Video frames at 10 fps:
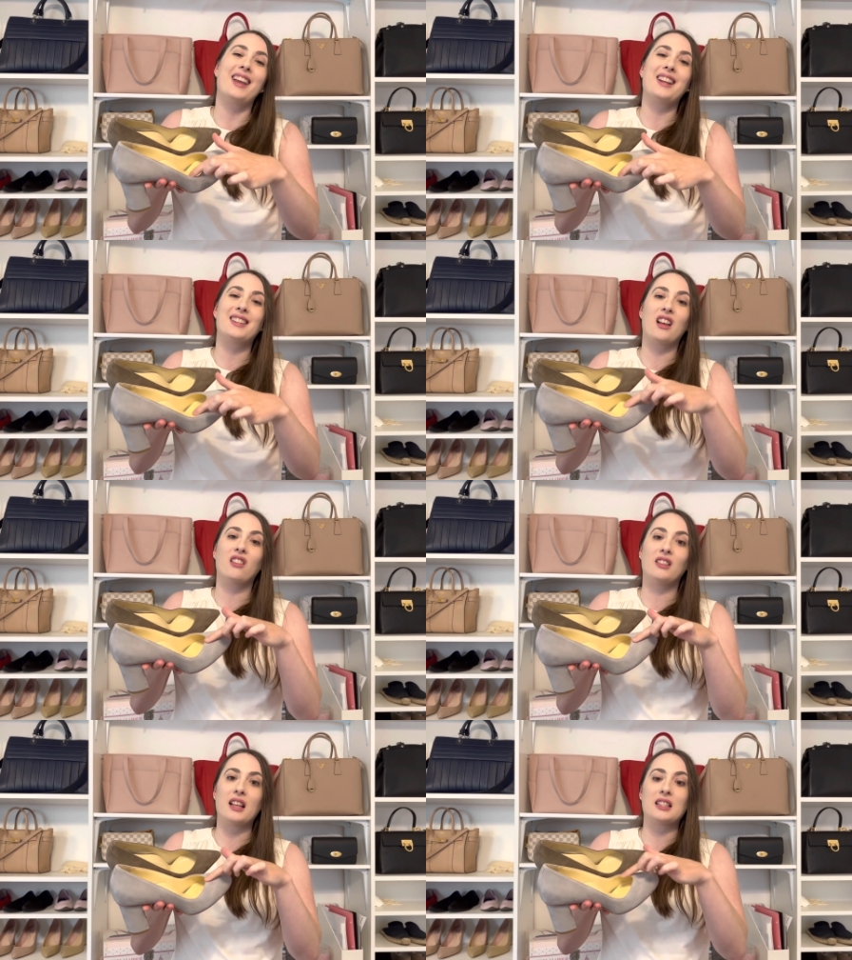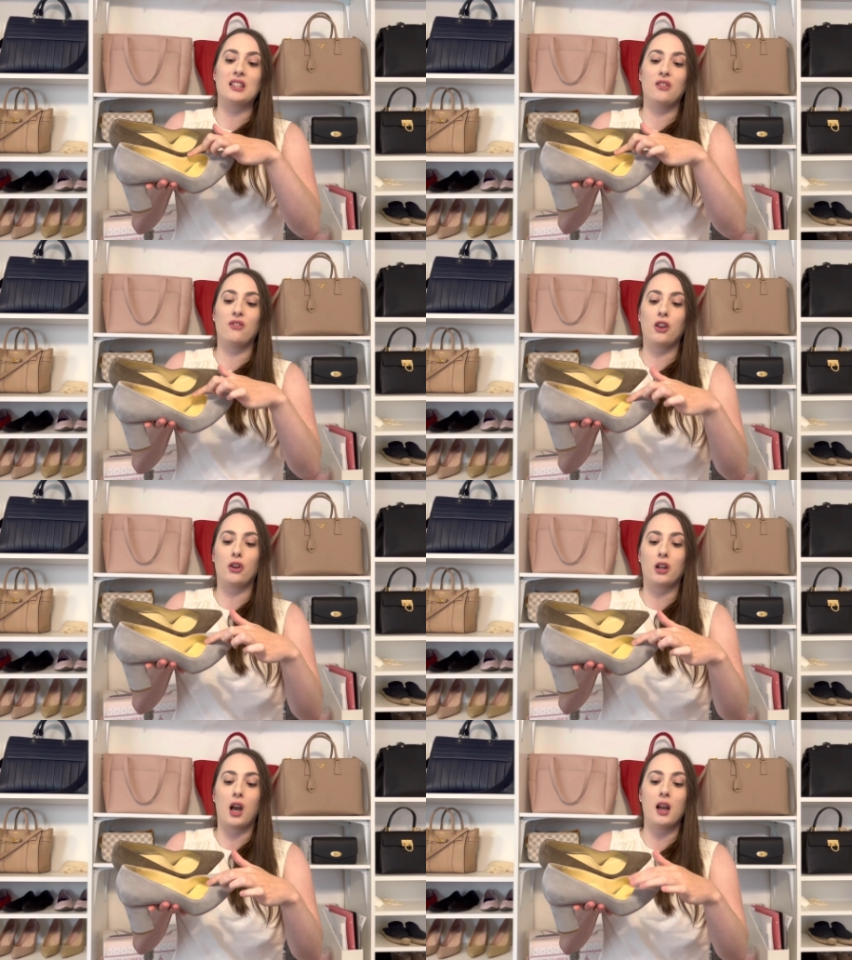it is a less
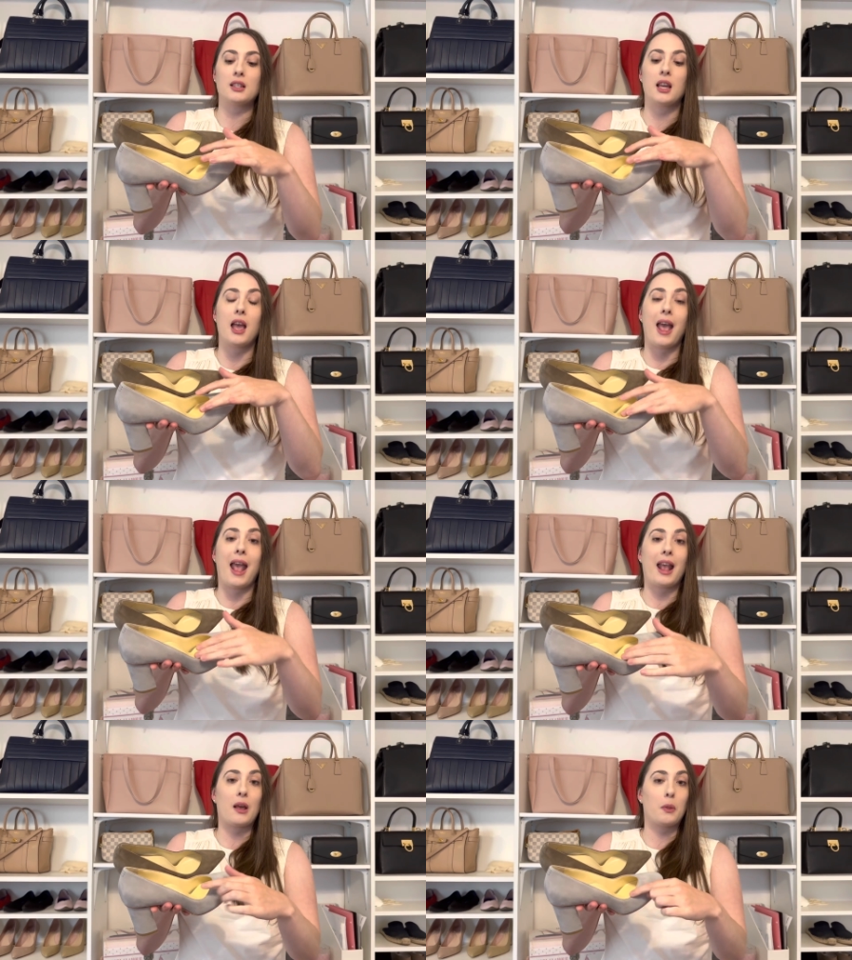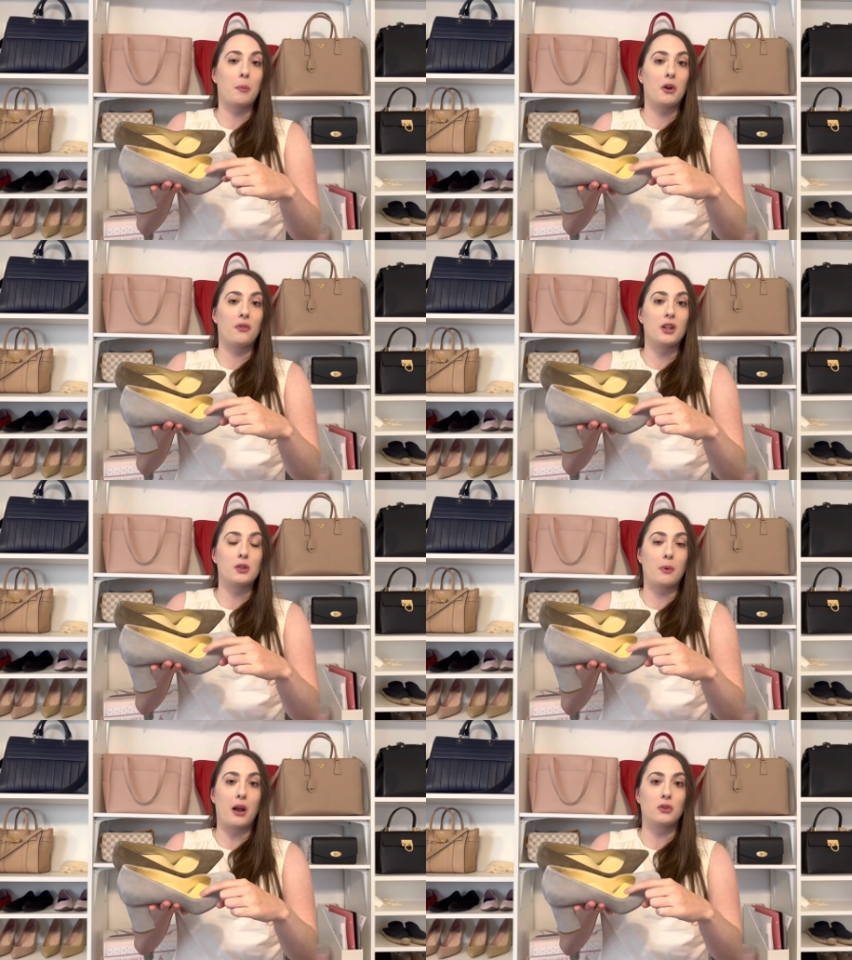severe cut and the
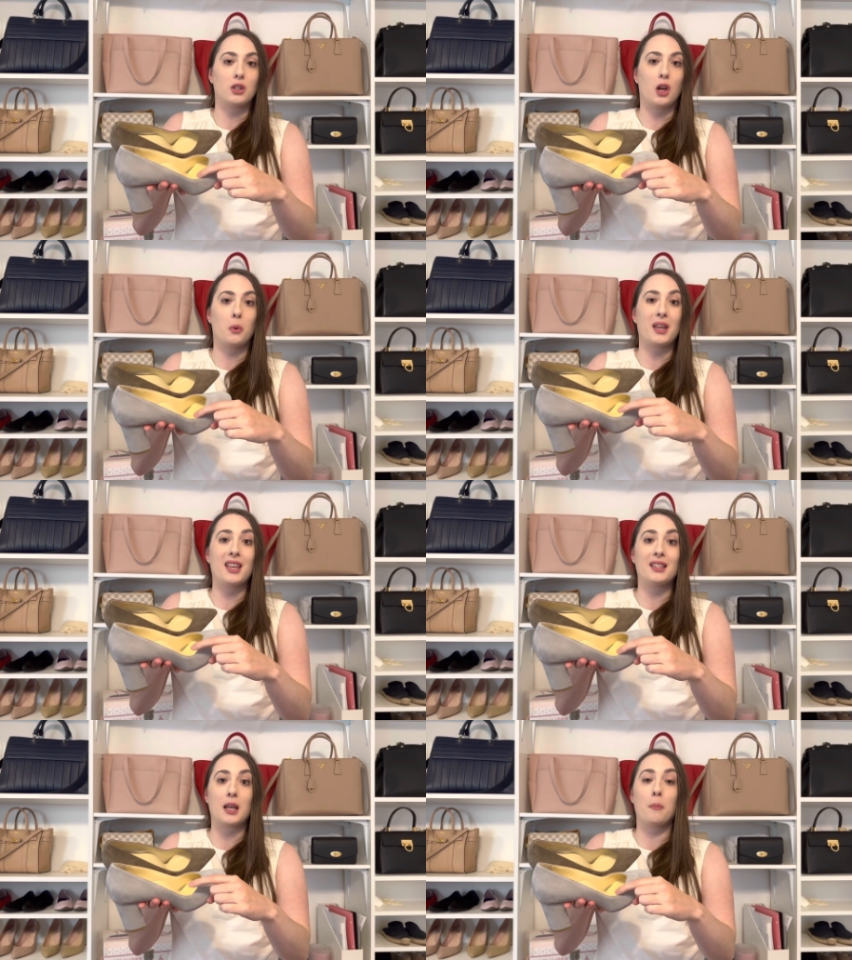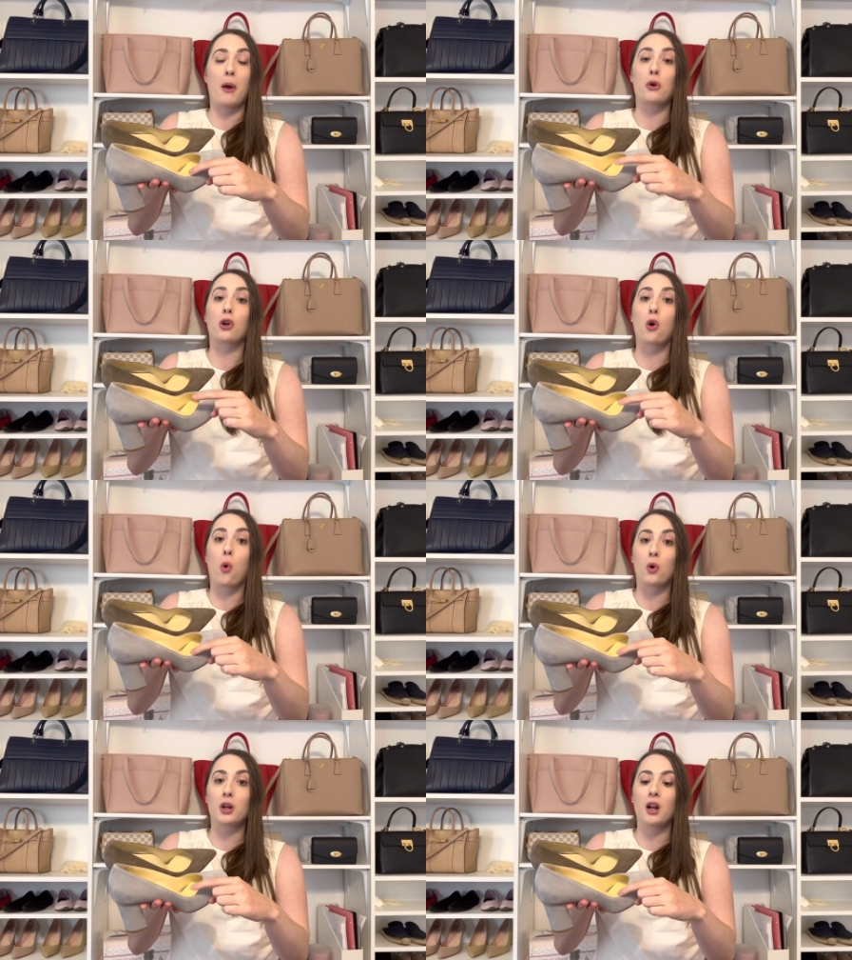perfect round toe is about a
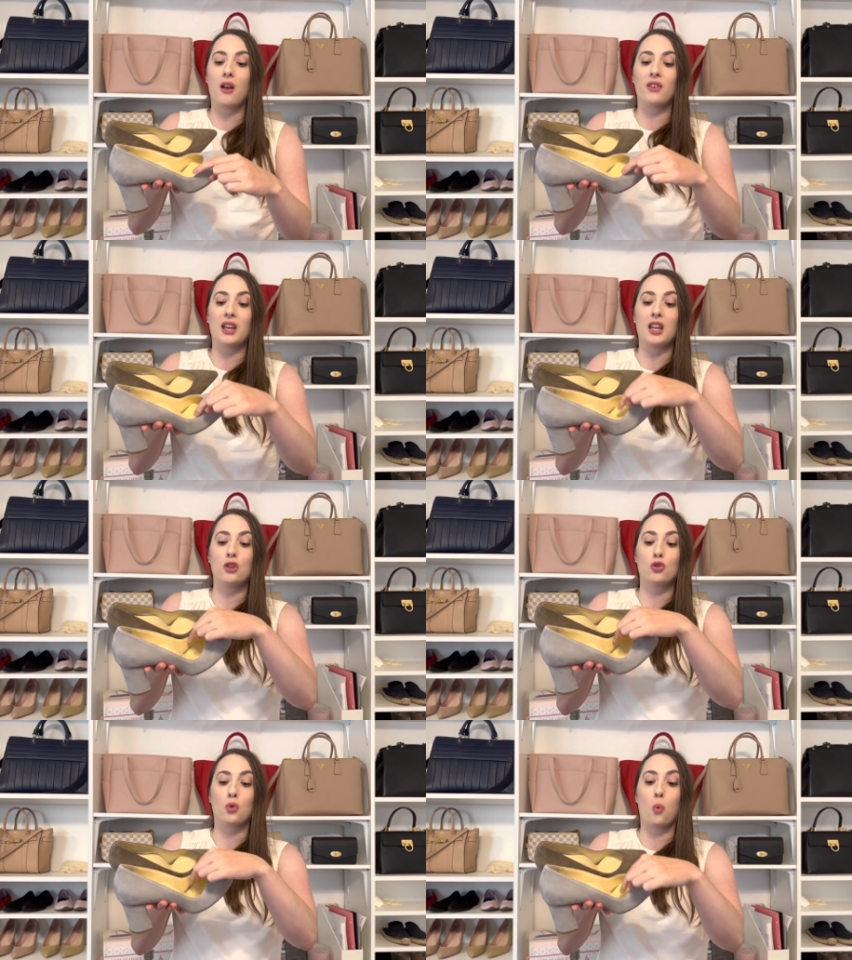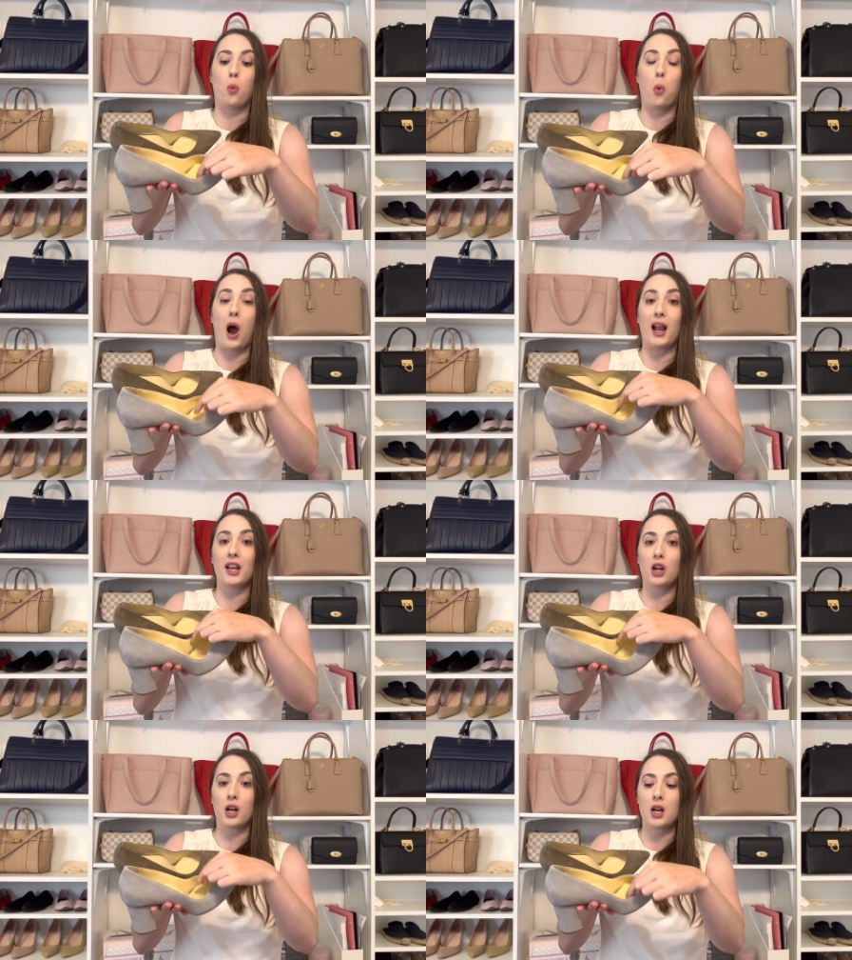quarter of an inch
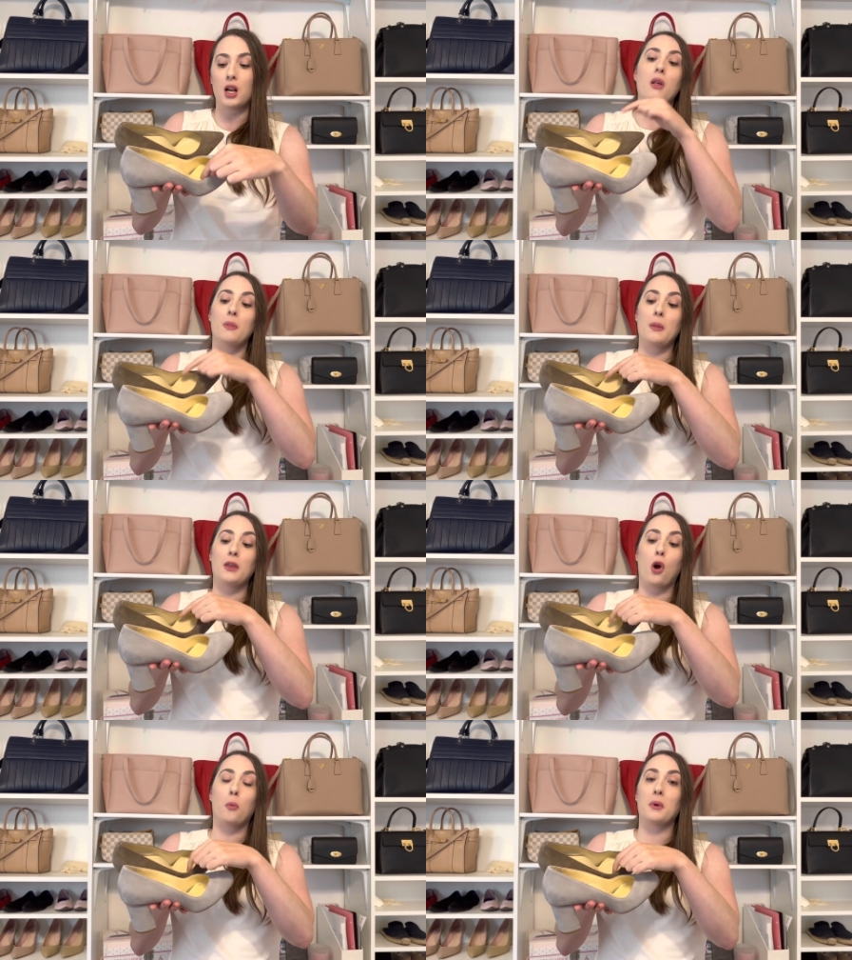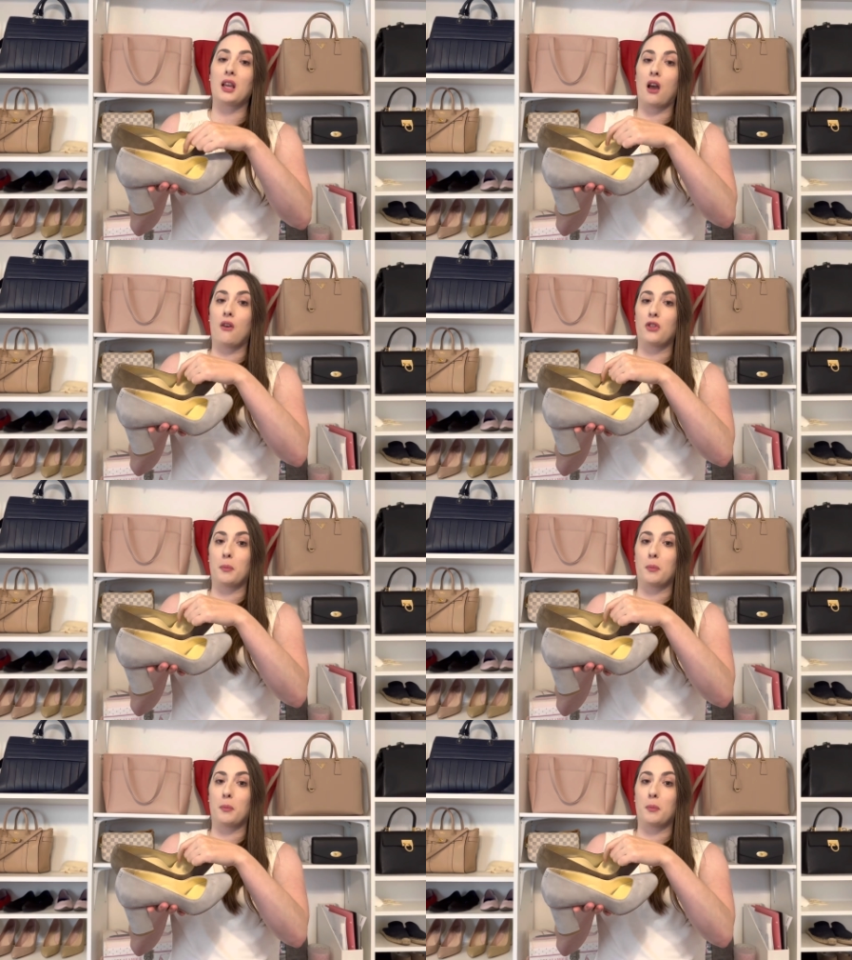wider than the opening of the